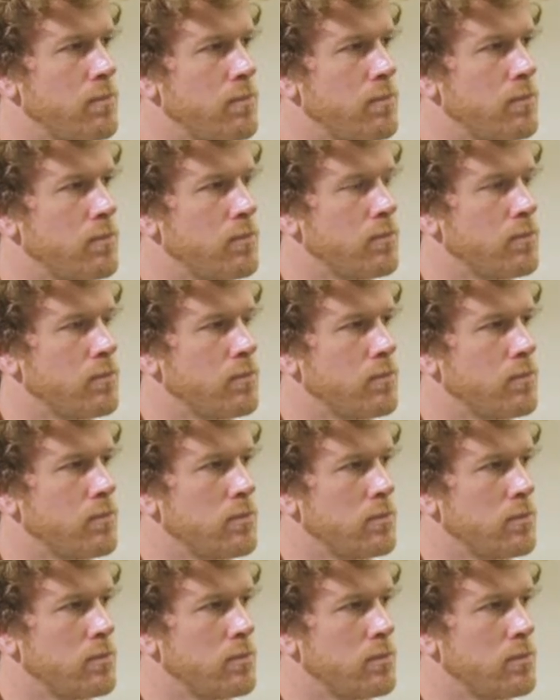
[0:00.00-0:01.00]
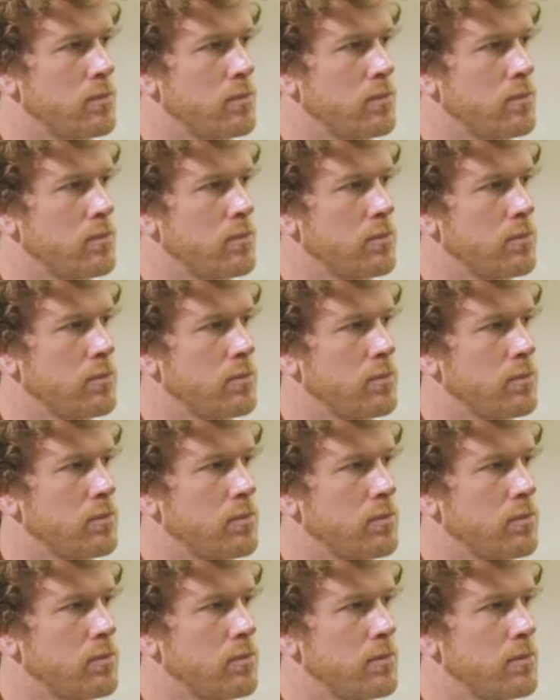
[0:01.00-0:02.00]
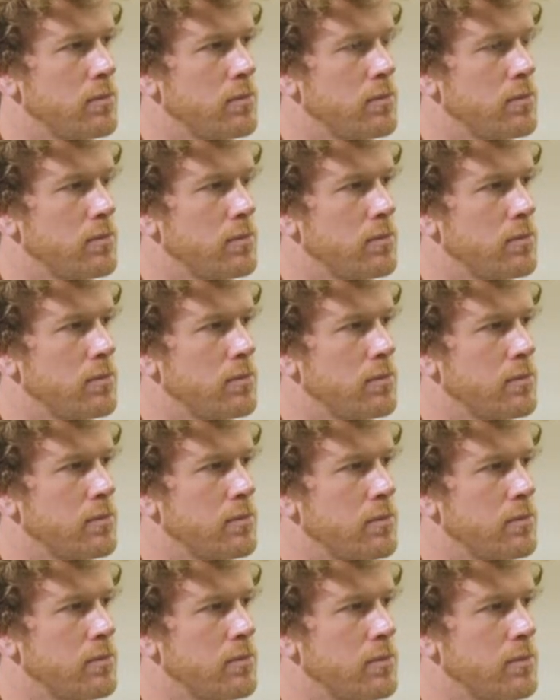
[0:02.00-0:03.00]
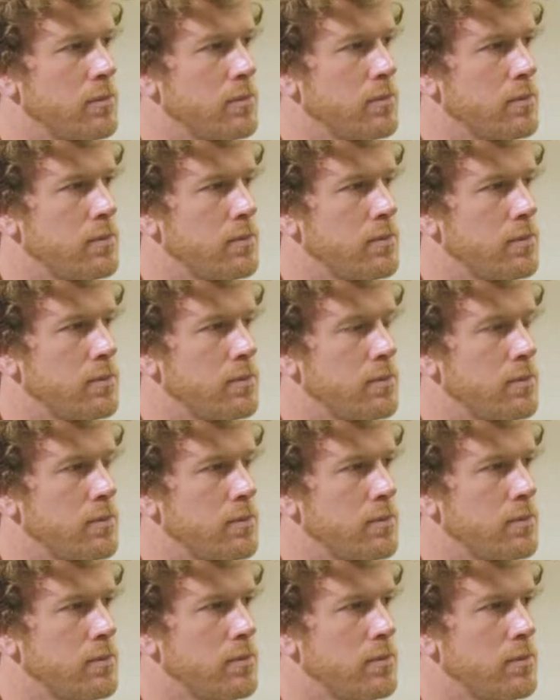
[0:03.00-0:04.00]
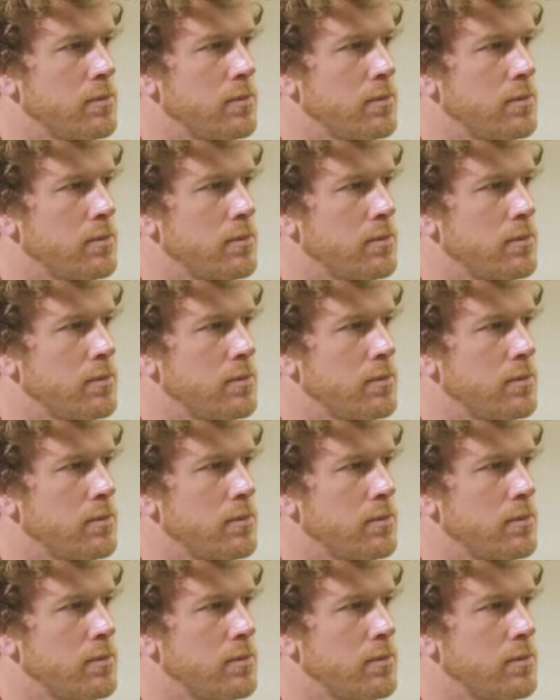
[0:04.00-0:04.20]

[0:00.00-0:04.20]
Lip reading: This person isn't speaking.